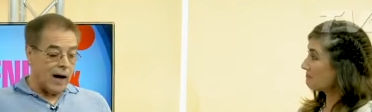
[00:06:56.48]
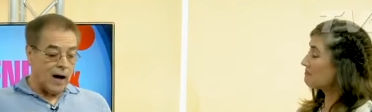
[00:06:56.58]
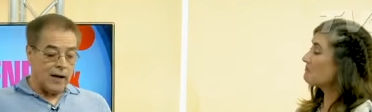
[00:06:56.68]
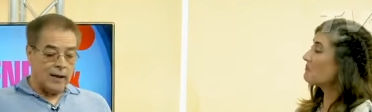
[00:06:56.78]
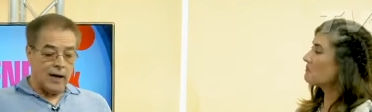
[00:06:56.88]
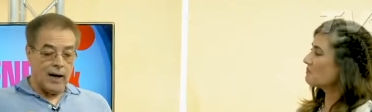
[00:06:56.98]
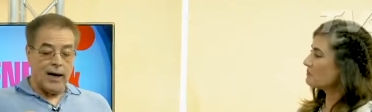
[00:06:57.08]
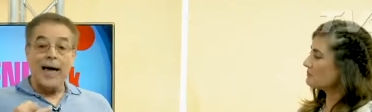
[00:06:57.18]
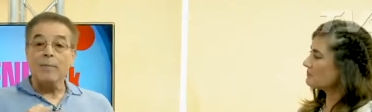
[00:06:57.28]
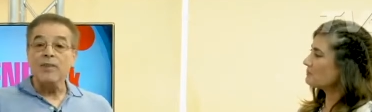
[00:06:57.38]
Speaker 1: on uh,
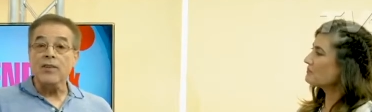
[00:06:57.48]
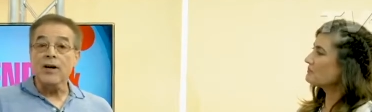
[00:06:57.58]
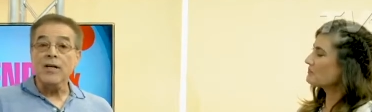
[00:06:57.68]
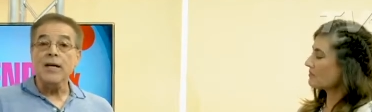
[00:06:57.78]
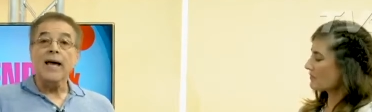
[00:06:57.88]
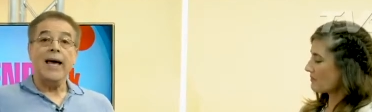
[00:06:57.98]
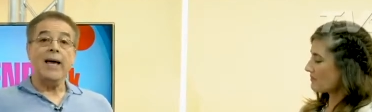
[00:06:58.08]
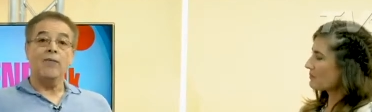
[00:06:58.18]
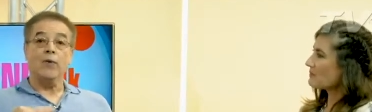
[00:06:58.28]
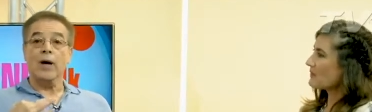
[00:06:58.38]
Amazon, and
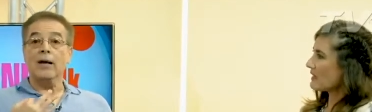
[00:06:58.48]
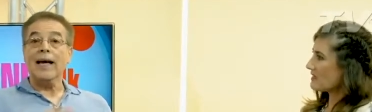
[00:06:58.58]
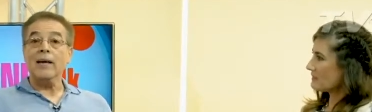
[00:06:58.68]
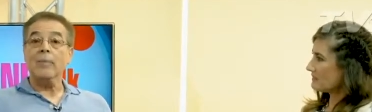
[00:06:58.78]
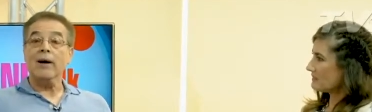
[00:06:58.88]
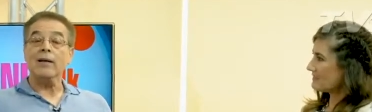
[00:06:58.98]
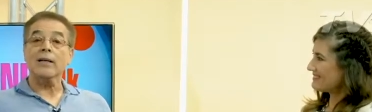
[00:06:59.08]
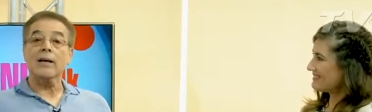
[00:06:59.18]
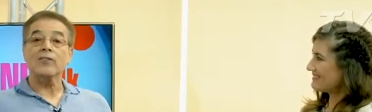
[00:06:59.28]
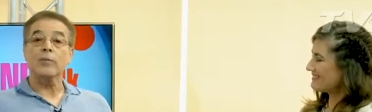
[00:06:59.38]
for our Latin American
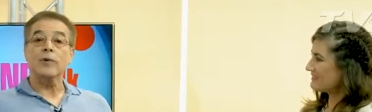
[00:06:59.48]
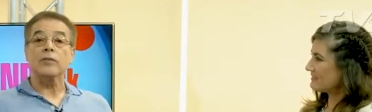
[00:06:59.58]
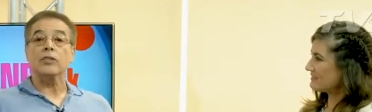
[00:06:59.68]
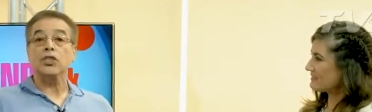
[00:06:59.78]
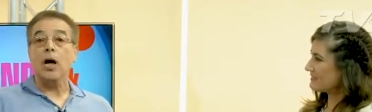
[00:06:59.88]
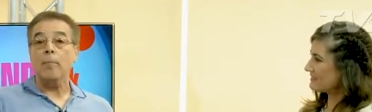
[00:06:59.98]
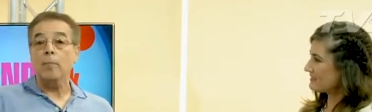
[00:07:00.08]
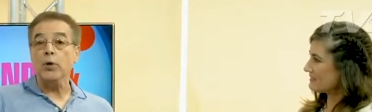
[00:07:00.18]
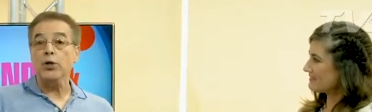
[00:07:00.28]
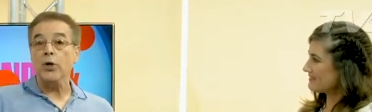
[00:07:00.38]
customers on
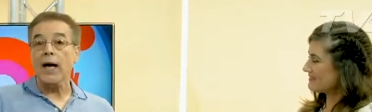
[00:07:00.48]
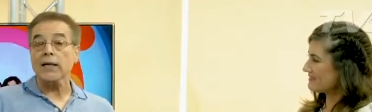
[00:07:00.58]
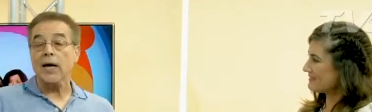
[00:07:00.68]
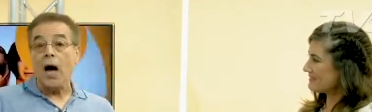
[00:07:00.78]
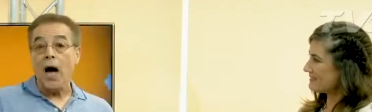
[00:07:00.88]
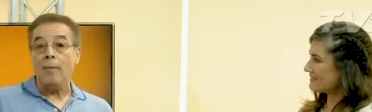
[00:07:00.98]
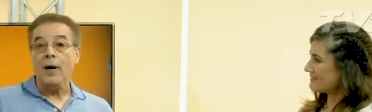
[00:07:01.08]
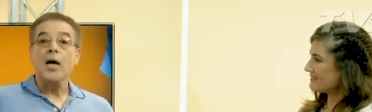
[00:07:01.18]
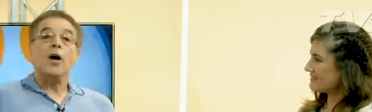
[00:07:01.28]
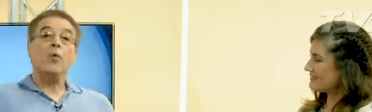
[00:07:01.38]
shopmundo.com.
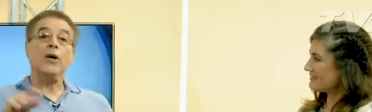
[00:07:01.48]
We